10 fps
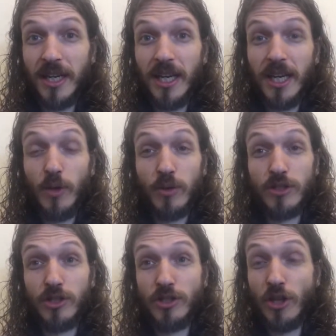It was
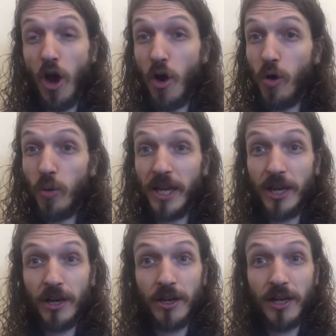so
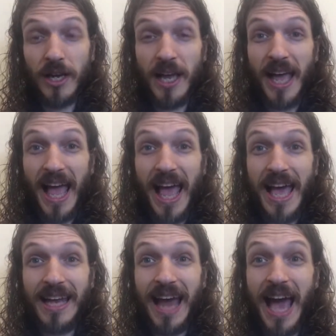weird.
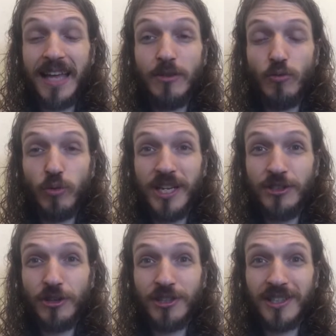And I
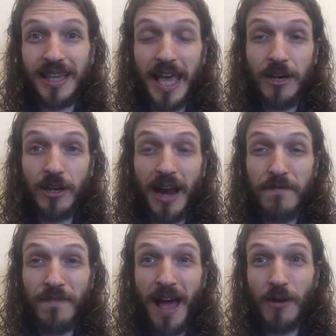researched later, I
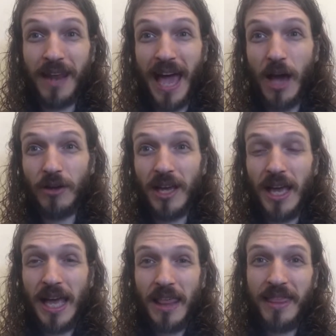found out
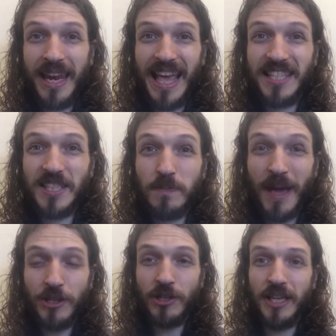that
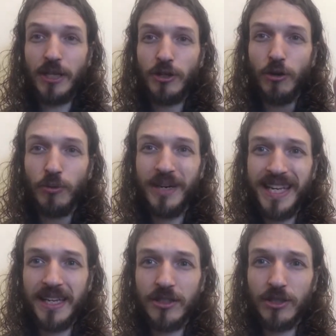especially
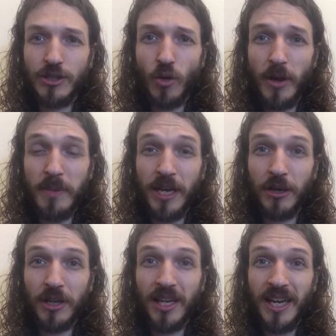Korean soy
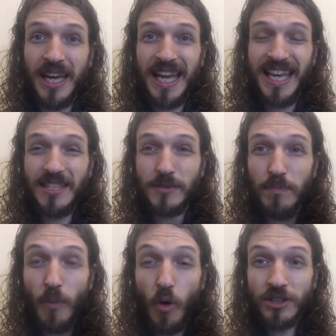milk is
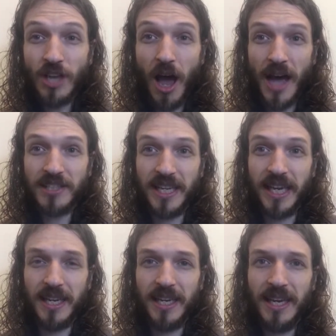more
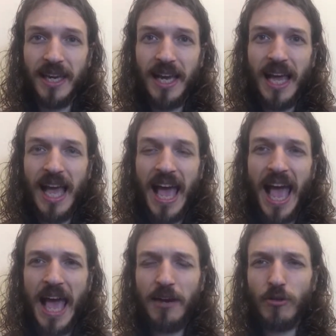toxic
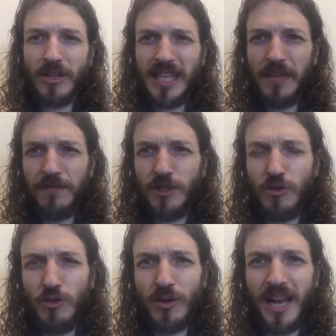and gives
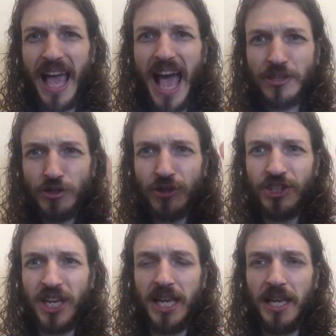you an
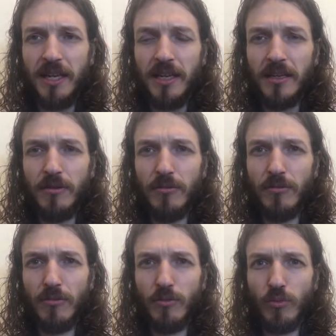estrogen
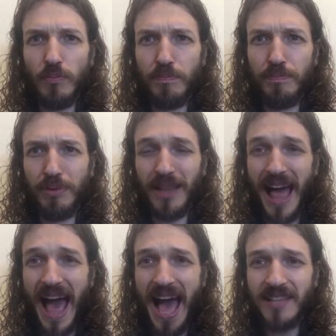
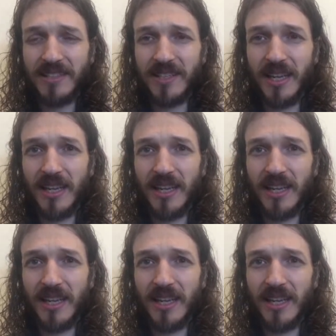blast.